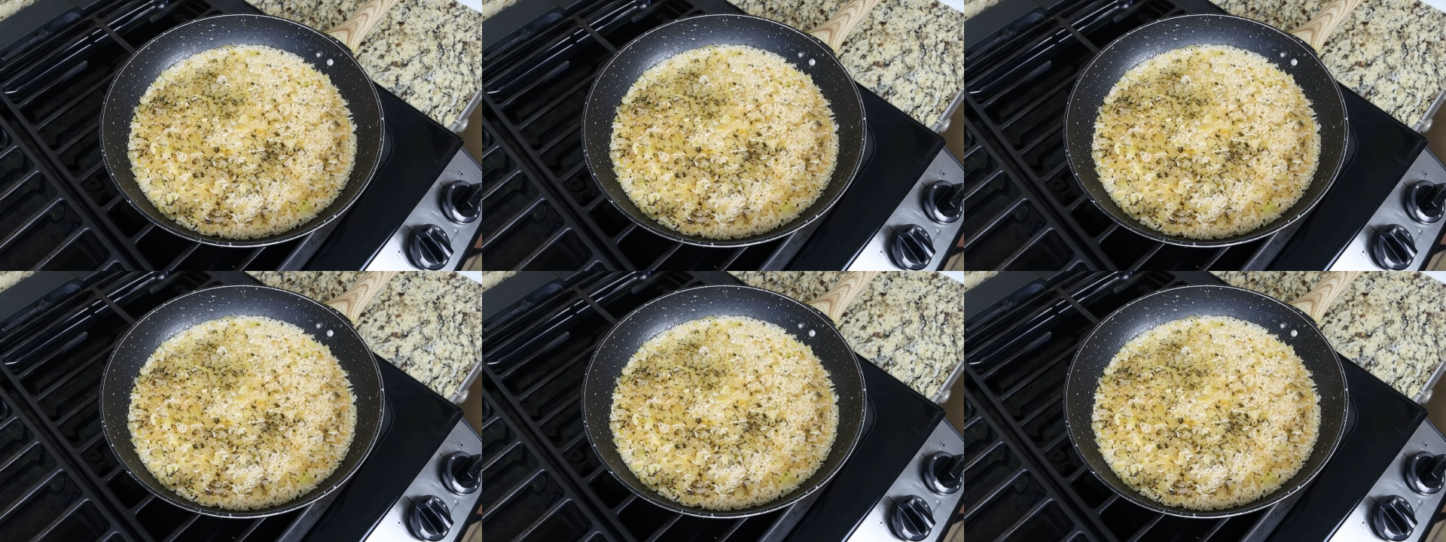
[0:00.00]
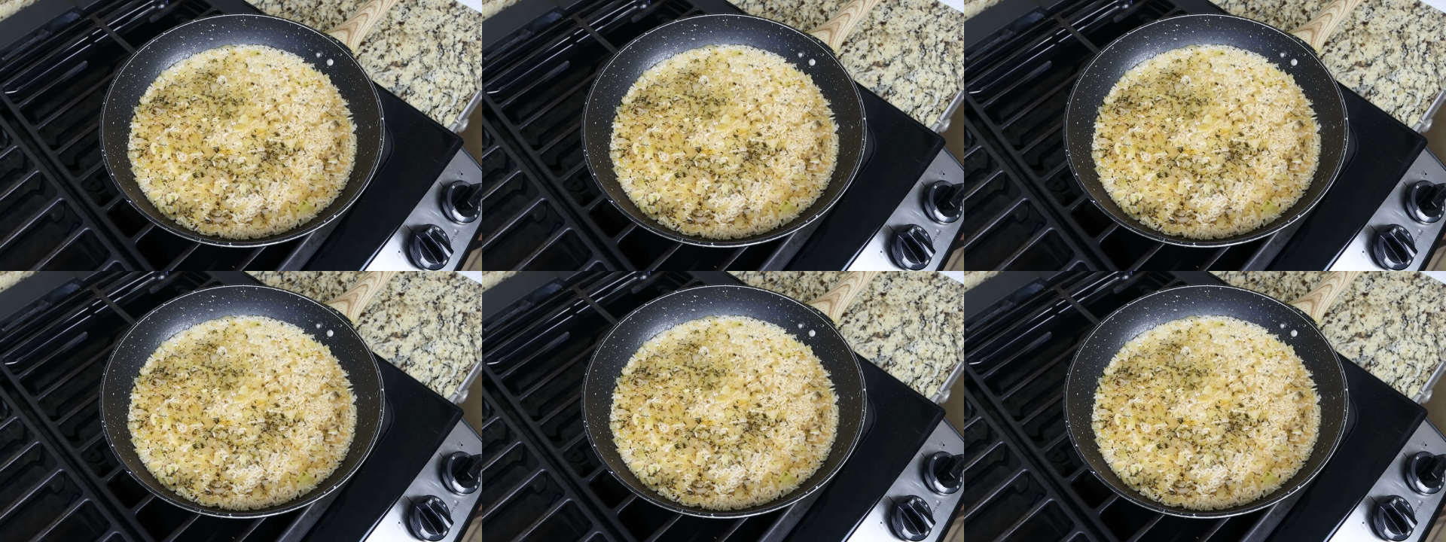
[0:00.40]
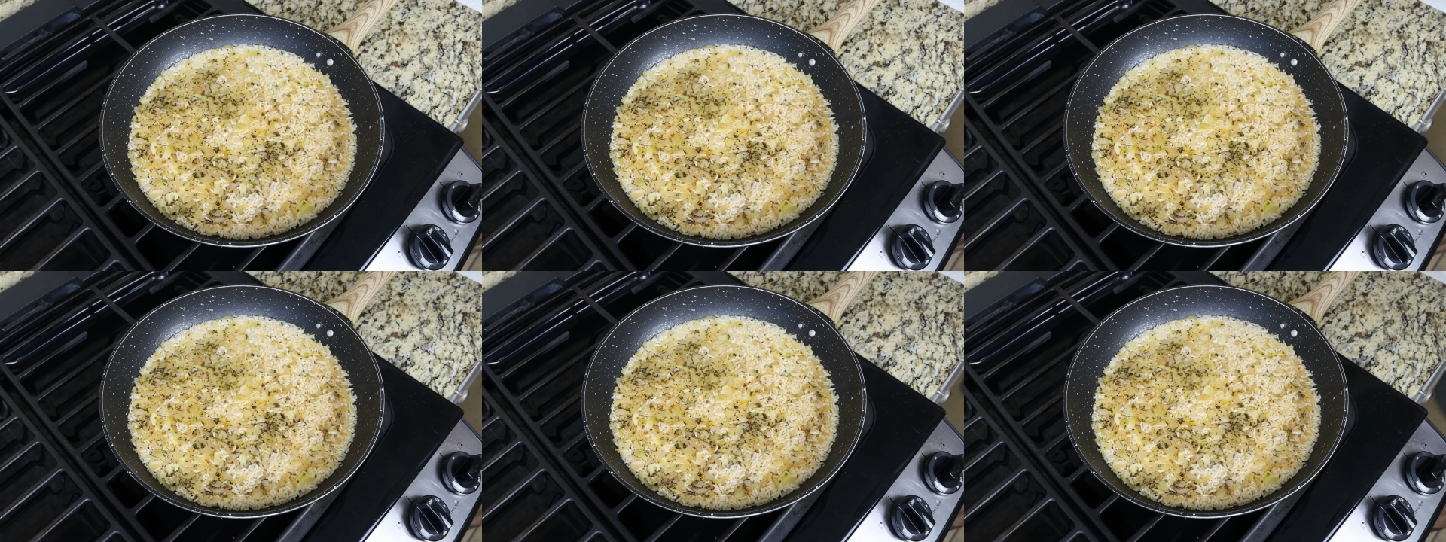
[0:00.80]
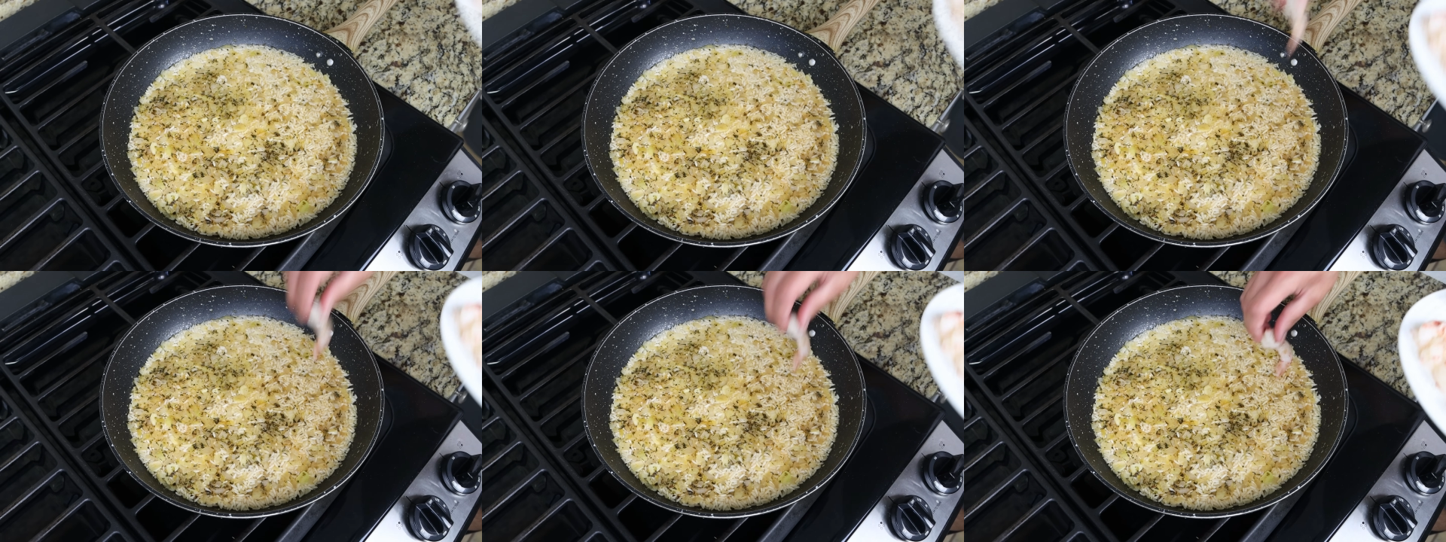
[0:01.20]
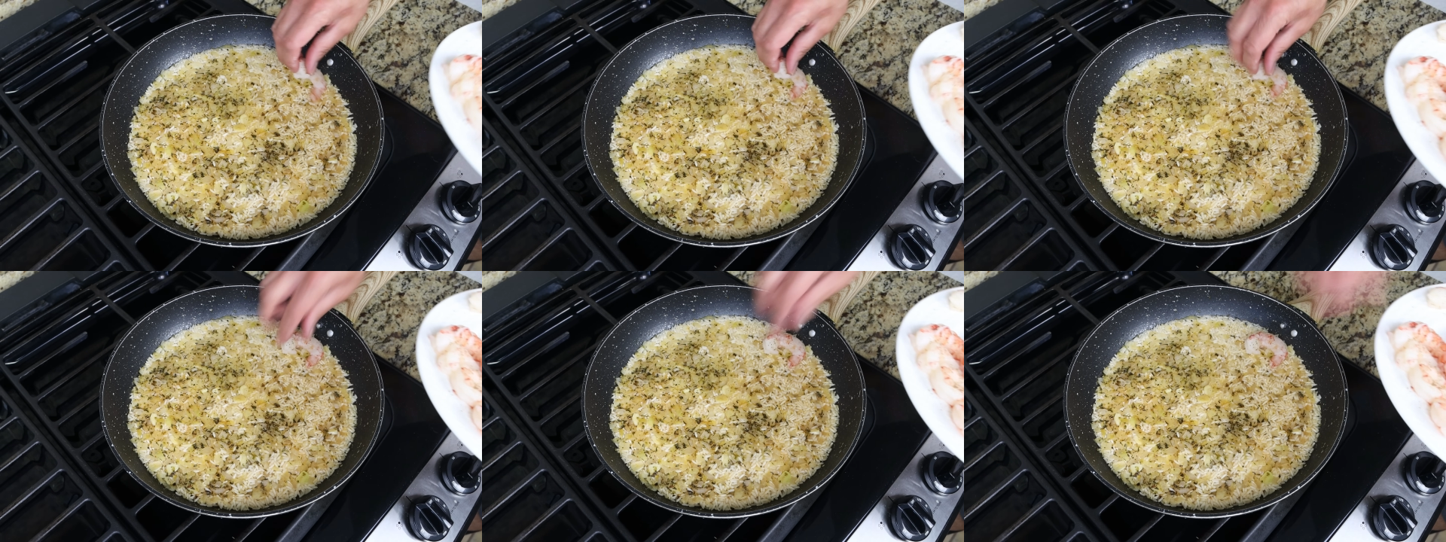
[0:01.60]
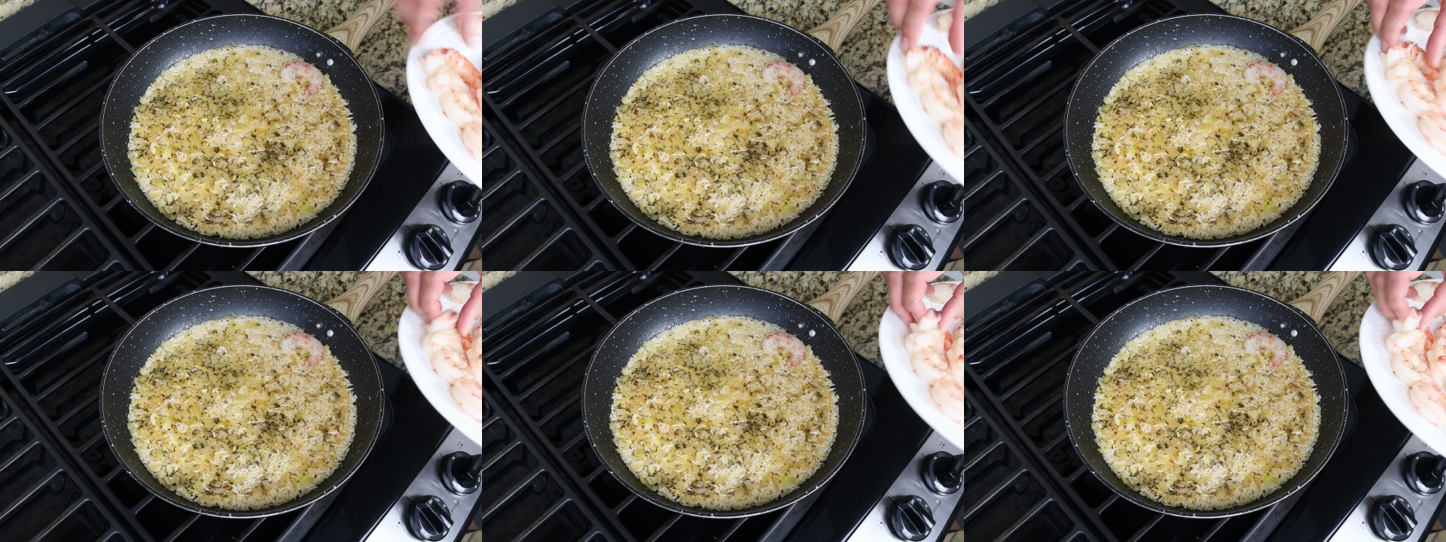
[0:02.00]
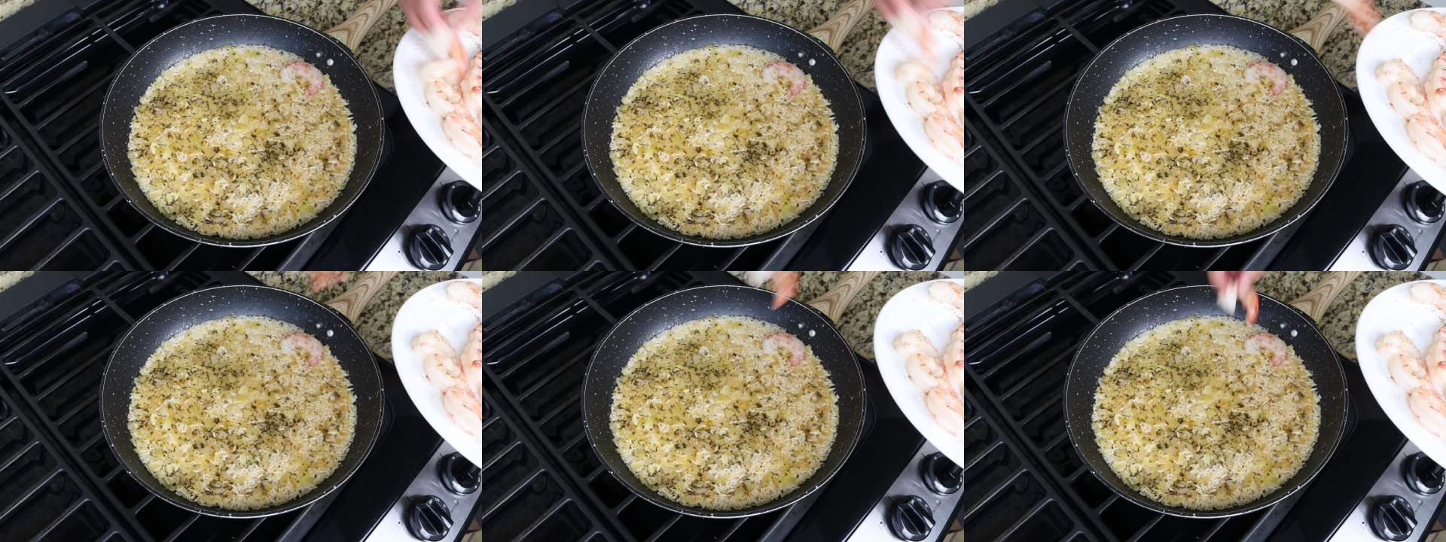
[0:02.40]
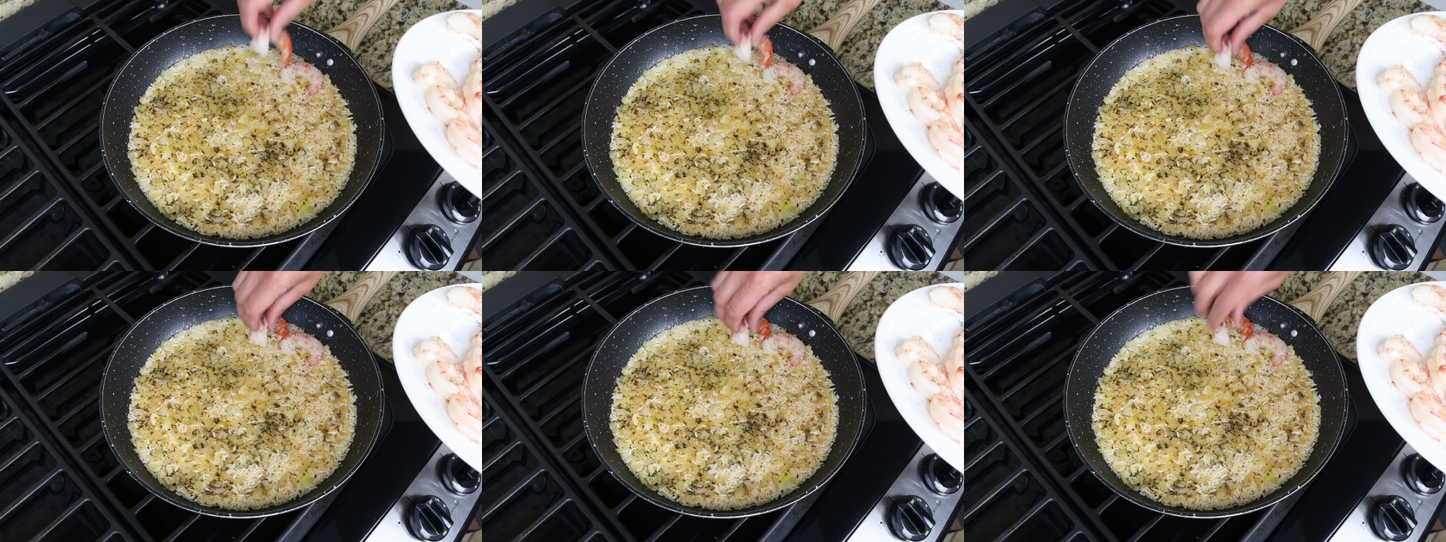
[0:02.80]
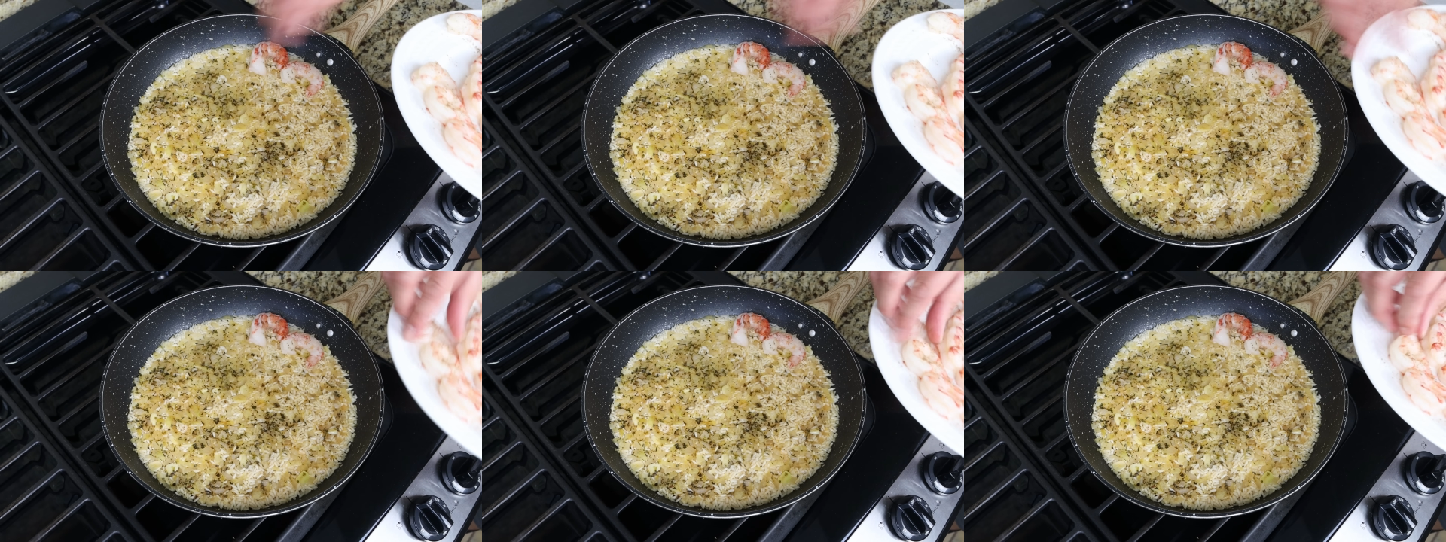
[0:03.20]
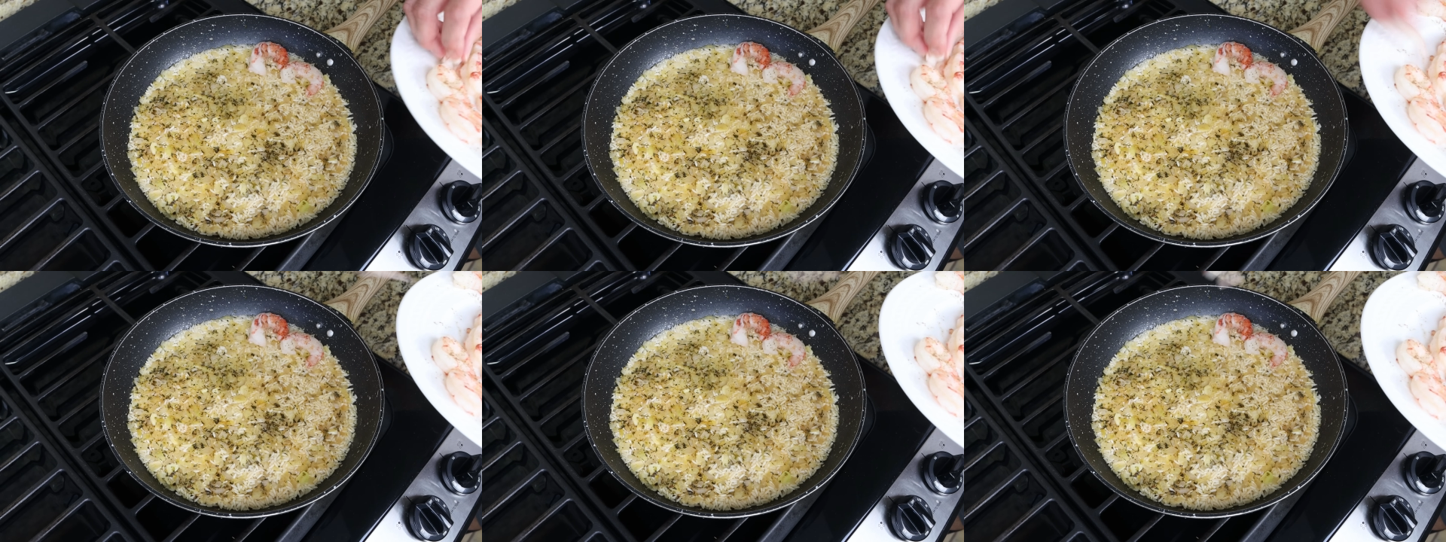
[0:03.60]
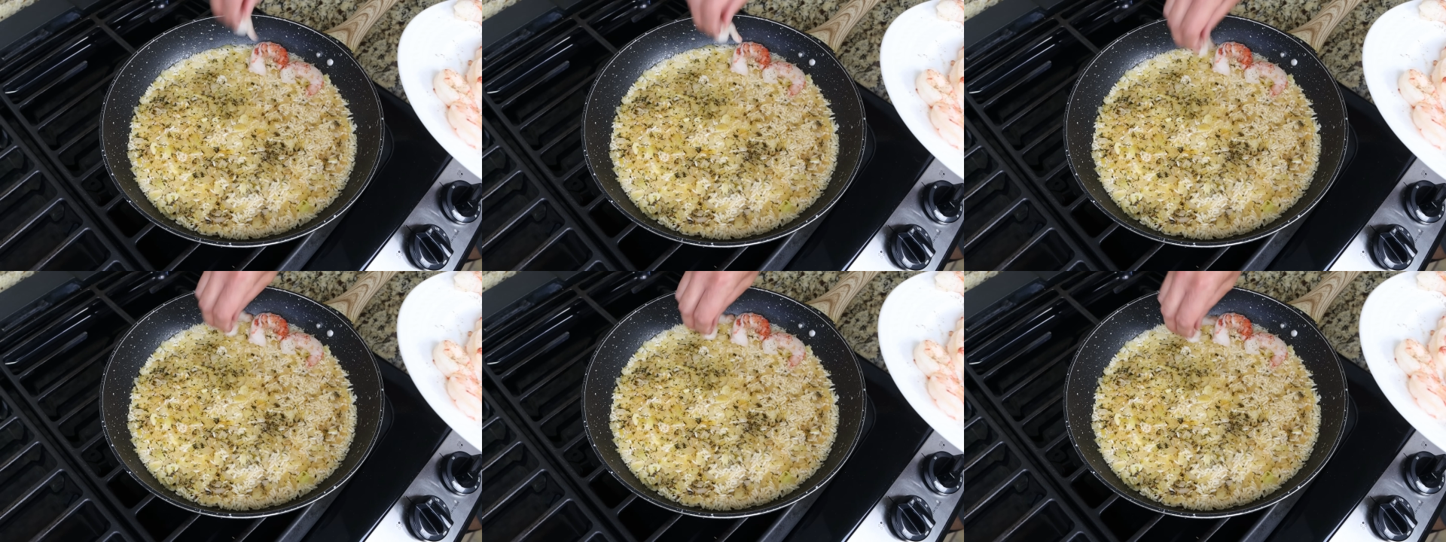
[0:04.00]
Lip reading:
Nobody's mouth can be seen.